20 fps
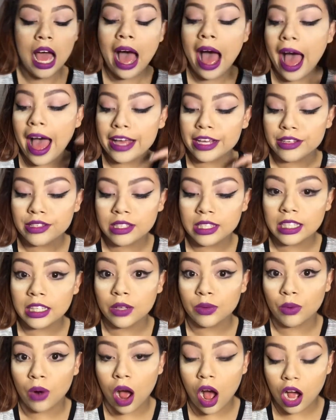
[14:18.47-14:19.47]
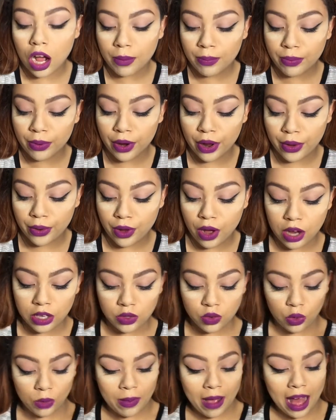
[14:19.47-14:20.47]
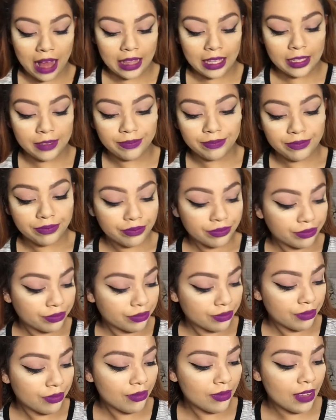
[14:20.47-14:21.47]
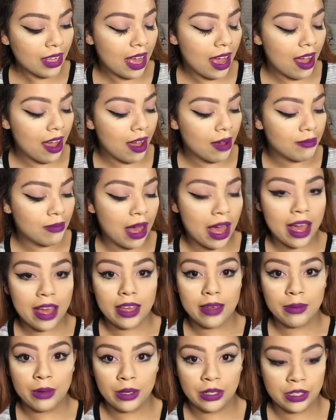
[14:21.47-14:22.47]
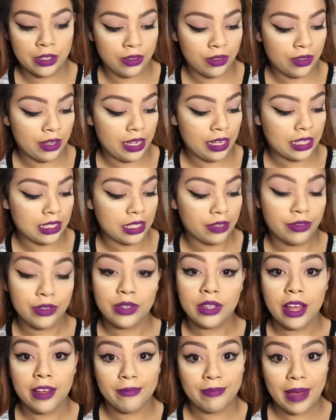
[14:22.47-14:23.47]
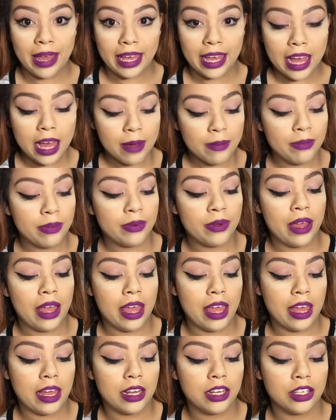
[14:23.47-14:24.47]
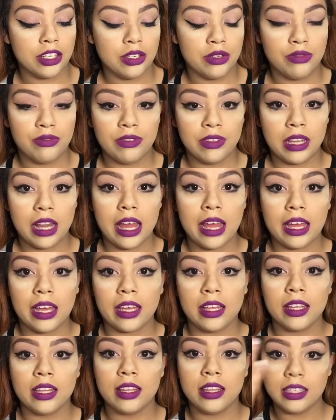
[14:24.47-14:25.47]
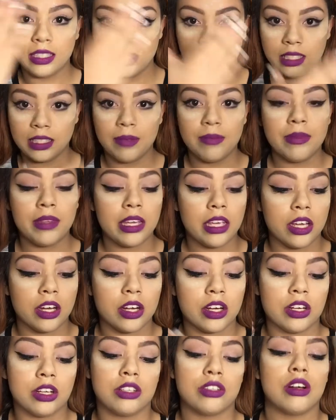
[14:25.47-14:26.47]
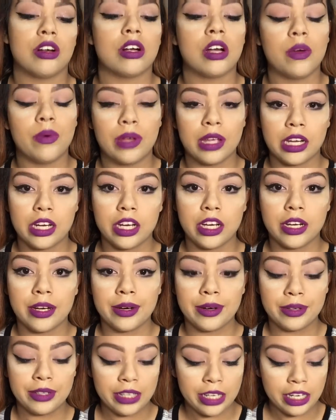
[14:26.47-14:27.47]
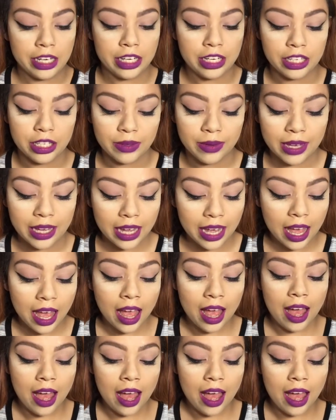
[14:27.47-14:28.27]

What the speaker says: I use the Lorac Pro Contour Palette. My personal thing is, if you love makeup and you feel like this is something you're going to start going into your routine and doing,